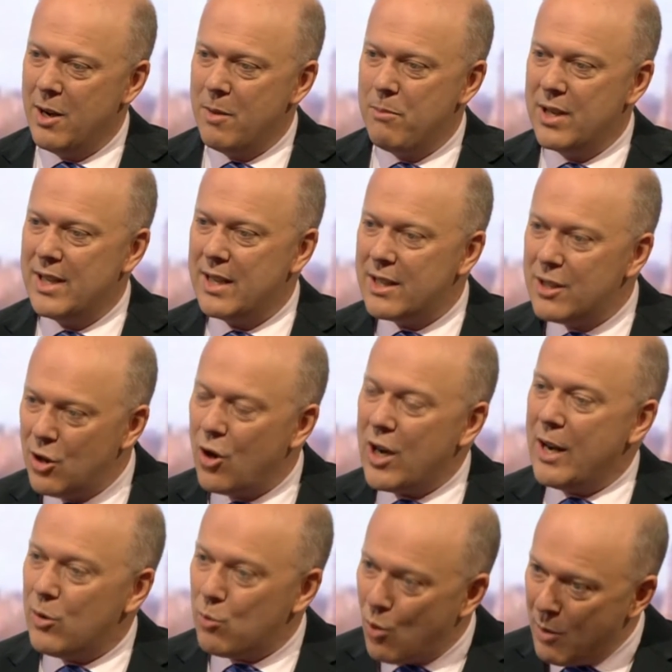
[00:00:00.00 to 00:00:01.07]
But it's not
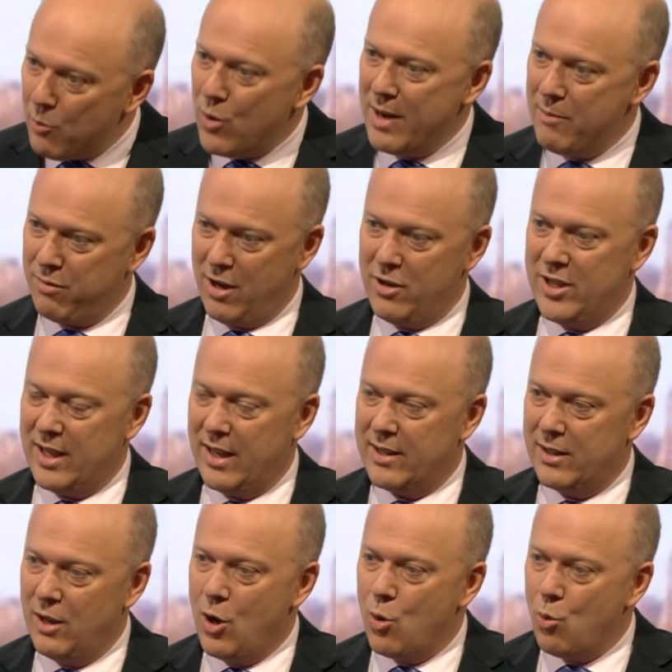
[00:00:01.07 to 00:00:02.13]
a one-way
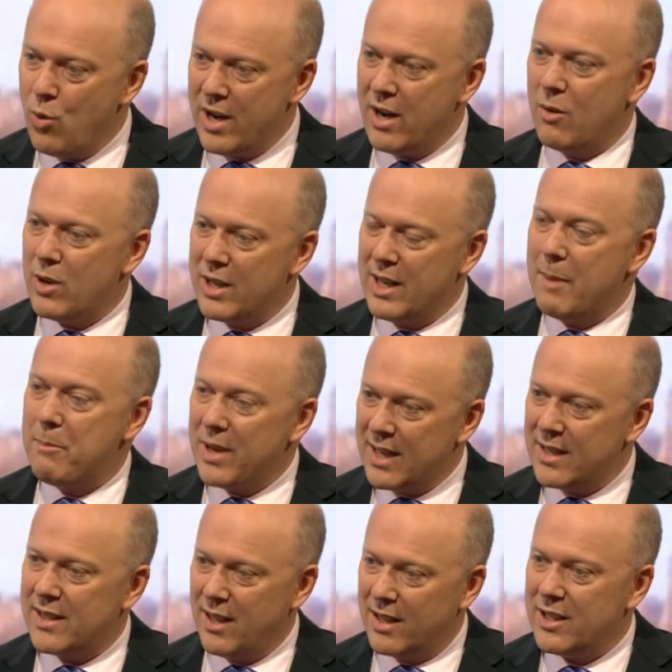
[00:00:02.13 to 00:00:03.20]
process. We are one of their
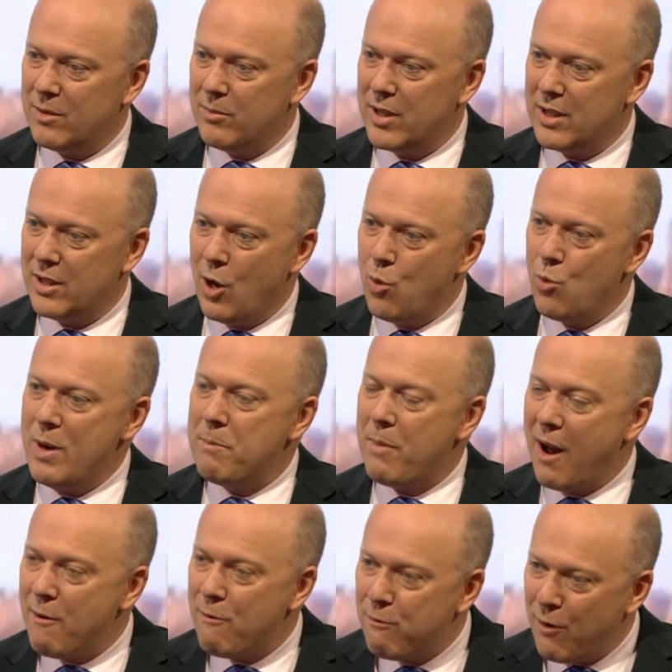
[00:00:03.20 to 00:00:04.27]
biggest customers. We
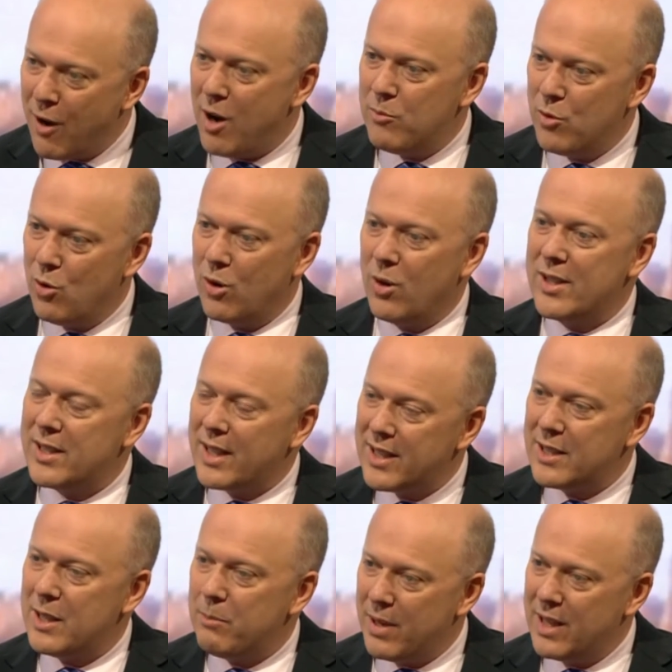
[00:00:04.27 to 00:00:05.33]
buy far more,
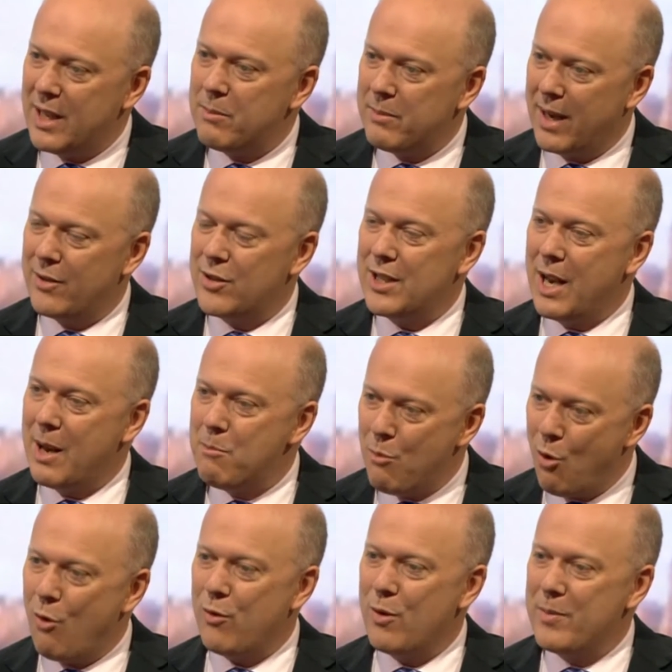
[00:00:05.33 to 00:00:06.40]
£60 billion a year
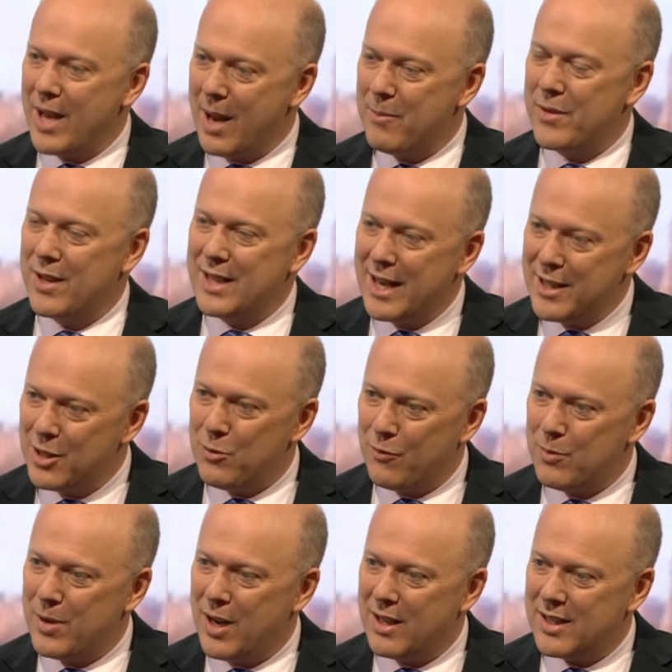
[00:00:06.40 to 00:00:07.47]
more from them than they do
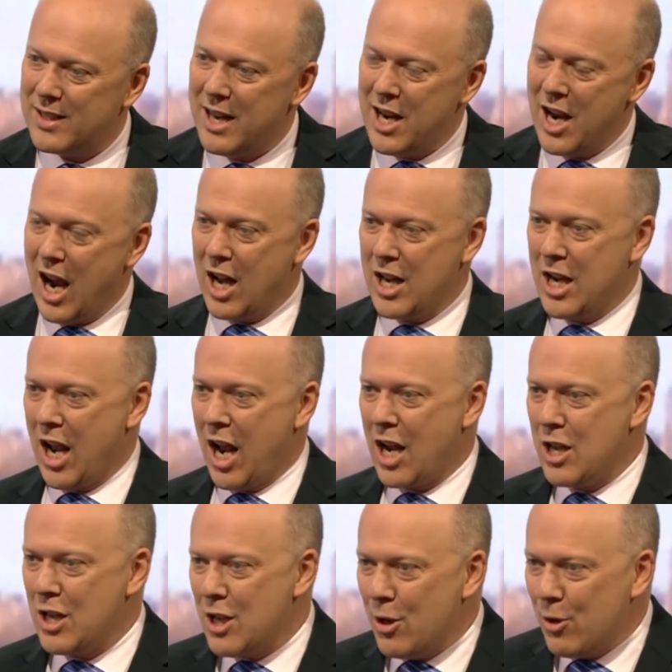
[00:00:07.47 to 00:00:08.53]
from us.
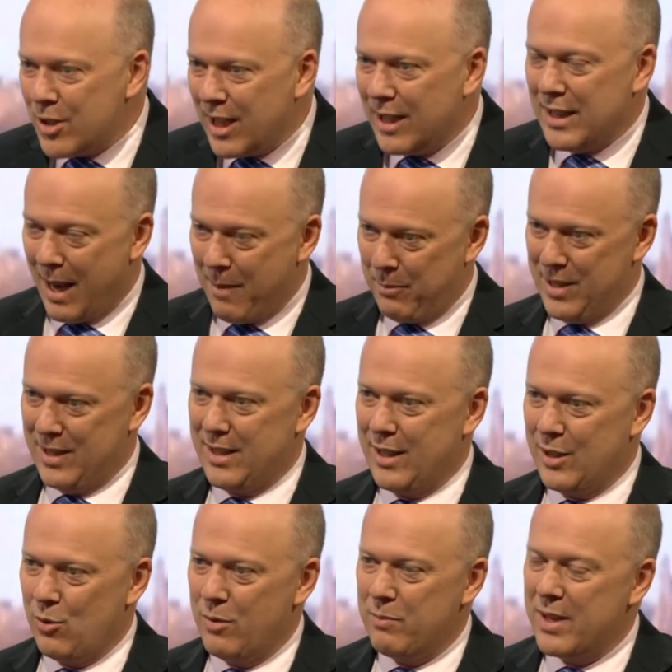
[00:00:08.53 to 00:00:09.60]
And losing that
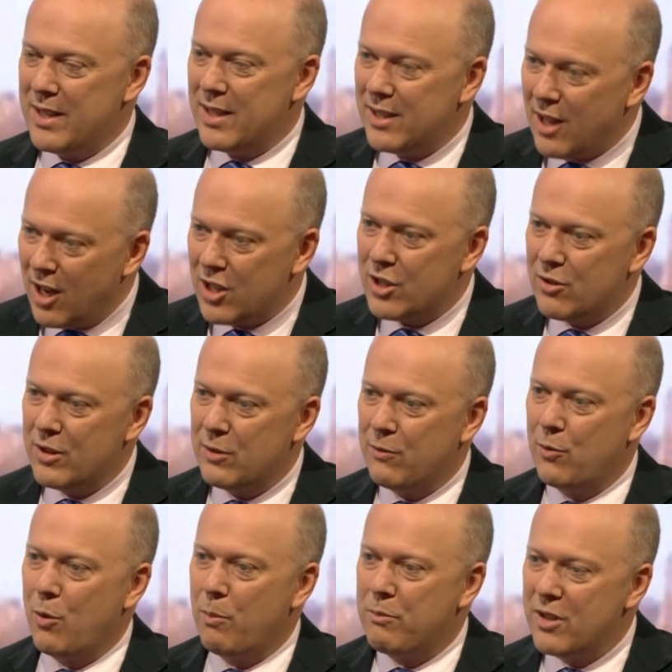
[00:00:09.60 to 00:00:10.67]
business would be disastrous
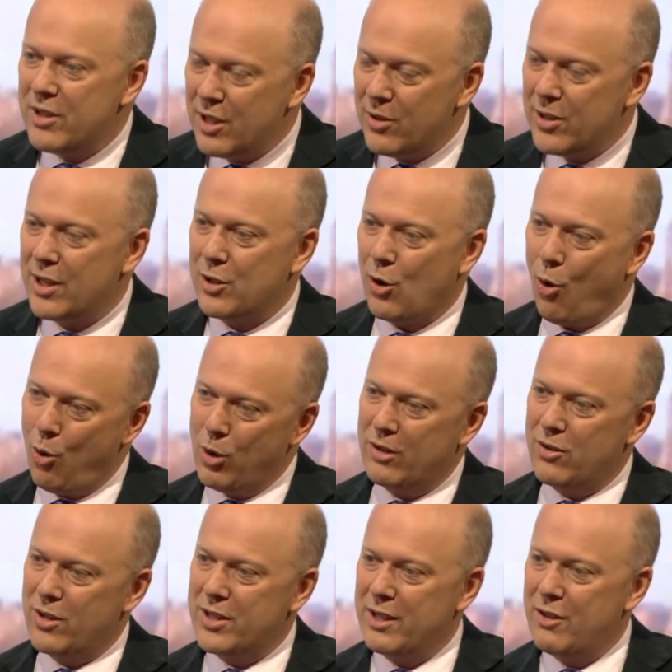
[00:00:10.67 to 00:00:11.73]
for producers all
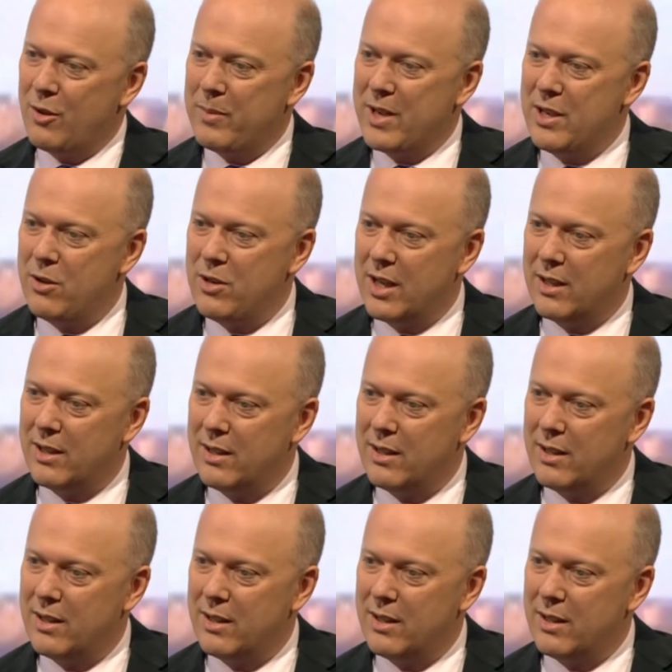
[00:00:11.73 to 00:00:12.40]
across the European Union.